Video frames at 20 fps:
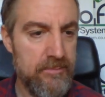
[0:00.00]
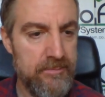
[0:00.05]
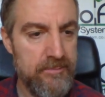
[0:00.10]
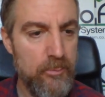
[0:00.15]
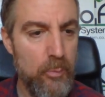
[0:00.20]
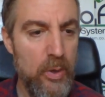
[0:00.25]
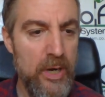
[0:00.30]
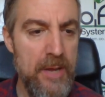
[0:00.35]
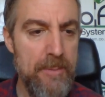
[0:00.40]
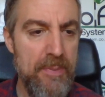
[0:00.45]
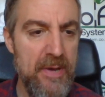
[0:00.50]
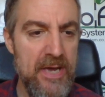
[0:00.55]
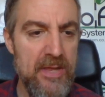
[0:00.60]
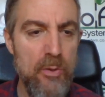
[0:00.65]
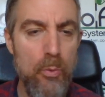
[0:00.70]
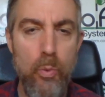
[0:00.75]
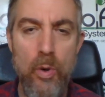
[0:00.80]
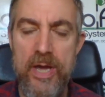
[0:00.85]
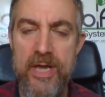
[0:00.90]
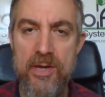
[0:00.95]
Will it be the
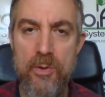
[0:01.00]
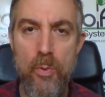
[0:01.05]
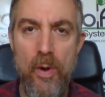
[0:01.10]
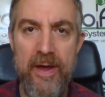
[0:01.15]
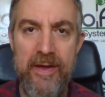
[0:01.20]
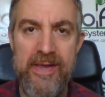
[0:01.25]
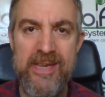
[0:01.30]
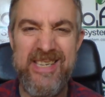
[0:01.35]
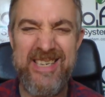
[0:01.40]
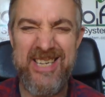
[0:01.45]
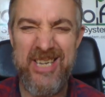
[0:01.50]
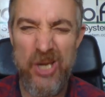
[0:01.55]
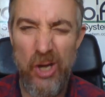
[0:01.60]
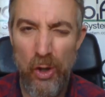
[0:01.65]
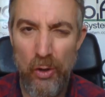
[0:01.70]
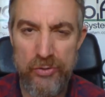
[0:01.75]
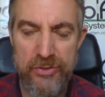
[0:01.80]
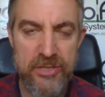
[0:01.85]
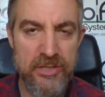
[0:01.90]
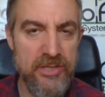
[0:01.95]
week where he's
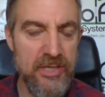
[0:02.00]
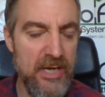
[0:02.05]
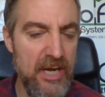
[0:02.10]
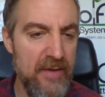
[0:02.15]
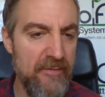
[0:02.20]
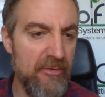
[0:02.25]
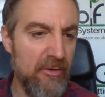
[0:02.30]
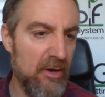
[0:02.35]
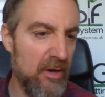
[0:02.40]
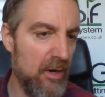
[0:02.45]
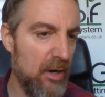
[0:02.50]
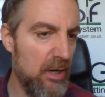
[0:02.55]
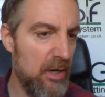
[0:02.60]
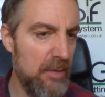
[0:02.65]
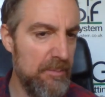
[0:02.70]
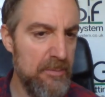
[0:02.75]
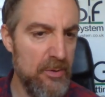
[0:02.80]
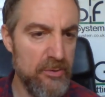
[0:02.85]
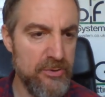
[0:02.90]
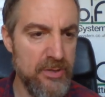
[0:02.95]
got to deliver?
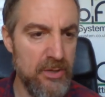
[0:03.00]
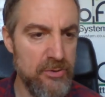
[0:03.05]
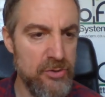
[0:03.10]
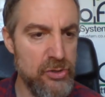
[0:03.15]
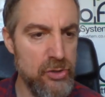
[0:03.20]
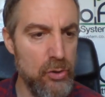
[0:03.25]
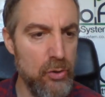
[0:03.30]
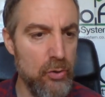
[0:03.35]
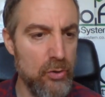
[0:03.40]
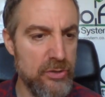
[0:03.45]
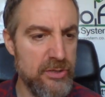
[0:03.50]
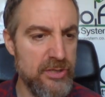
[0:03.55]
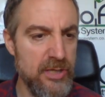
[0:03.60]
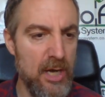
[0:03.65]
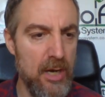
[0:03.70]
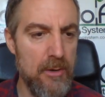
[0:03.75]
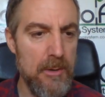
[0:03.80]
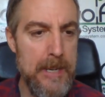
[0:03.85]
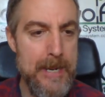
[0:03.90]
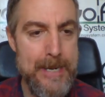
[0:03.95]
I'm not so sure.
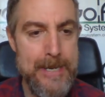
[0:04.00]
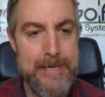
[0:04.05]
So,